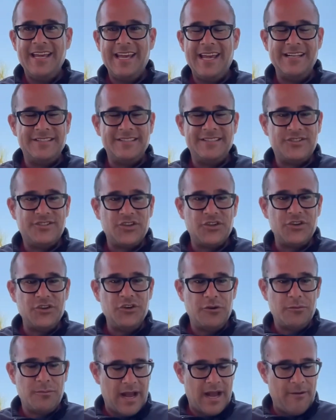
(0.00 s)
in
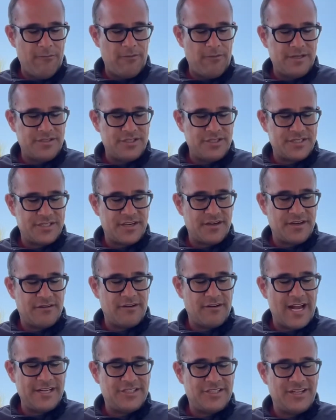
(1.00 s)
Zoom, I want to just
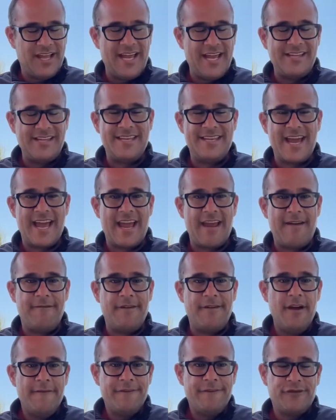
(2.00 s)
congratulate Dave
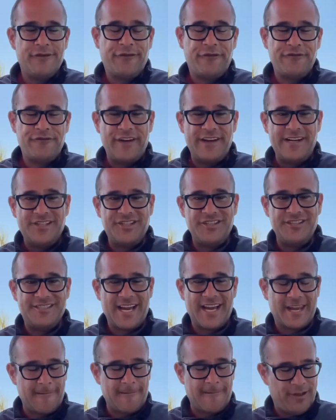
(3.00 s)
for finishing
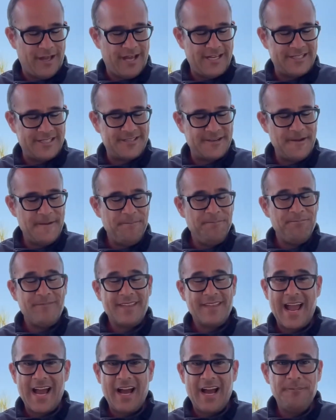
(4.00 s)
second place.
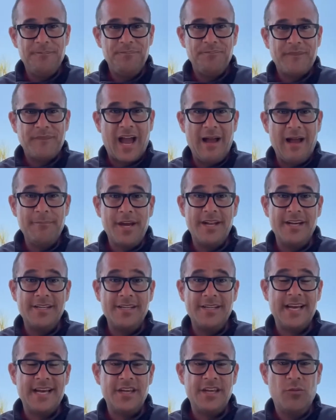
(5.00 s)
Now, I'm going to
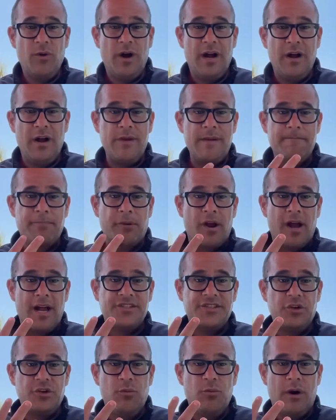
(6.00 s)
tell you what, we
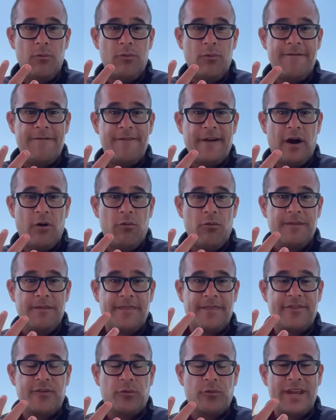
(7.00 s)
brought you what we felt were
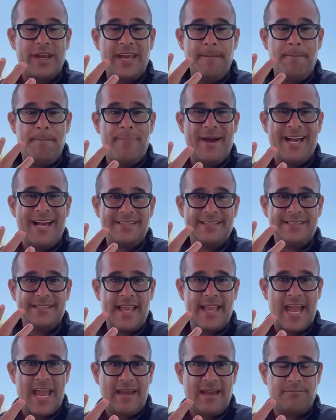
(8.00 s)
the 3 best
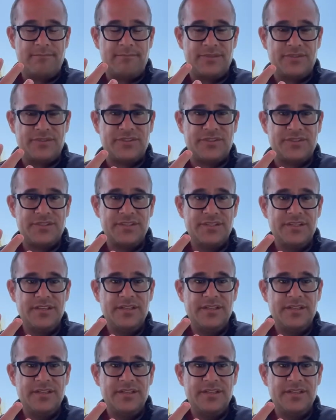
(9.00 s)
names.